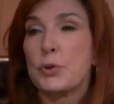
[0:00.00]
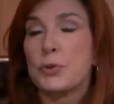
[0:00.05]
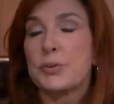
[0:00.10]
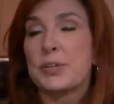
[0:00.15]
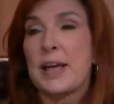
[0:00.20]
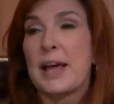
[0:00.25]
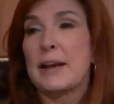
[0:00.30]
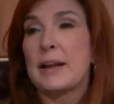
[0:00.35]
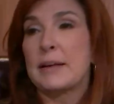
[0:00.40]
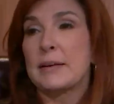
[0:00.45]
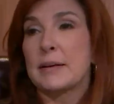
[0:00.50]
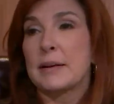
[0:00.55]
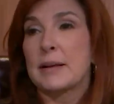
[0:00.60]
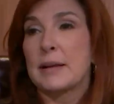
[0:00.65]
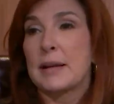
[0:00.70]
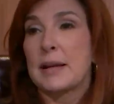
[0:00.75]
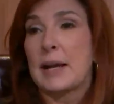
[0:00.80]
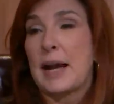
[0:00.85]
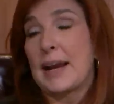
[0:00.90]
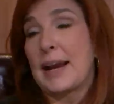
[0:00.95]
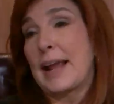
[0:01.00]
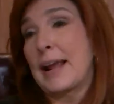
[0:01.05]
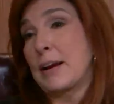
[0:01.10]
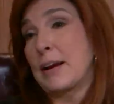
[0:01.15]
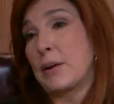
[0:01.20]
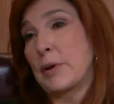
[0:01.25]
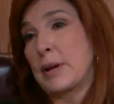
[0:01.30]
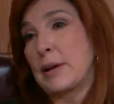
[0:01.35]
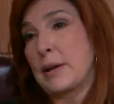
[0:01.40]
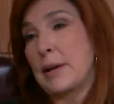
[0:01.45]
new tenant got
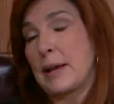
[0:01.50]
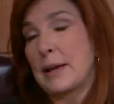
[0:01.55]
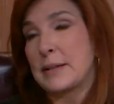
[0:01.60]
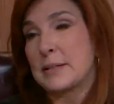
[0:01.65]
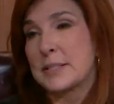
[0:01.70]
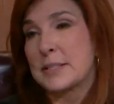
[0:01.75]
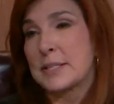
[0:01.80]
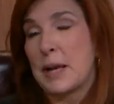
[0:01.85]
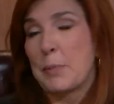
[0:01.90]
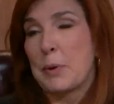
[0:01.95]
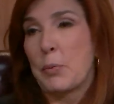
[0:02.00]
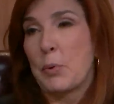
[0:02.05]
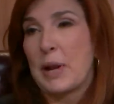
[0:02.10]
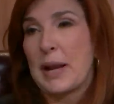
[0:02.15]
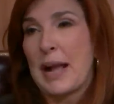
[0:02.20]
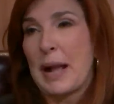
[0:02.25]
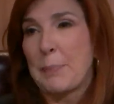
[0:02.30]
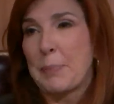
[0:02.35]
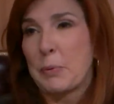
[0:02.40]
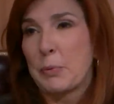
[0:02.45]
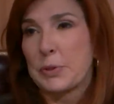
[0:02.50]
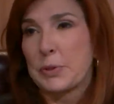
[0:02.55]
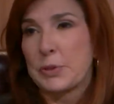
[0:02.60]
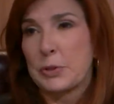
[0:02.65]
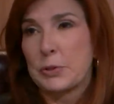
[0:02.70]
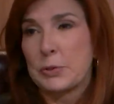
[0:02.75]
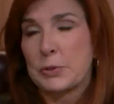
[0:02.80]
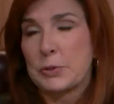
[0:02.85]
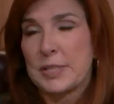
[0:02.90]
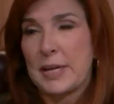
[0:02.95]
angry. And tell me what happened with
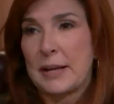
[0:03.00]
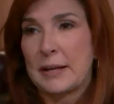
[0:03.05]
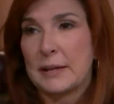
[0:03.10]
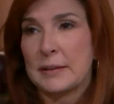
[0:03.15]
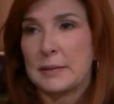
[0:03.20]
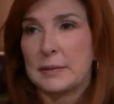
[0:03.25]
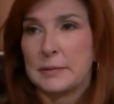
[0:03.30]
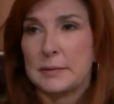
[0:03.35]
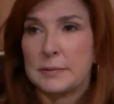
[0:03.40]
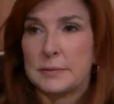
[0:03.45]
the new tenant.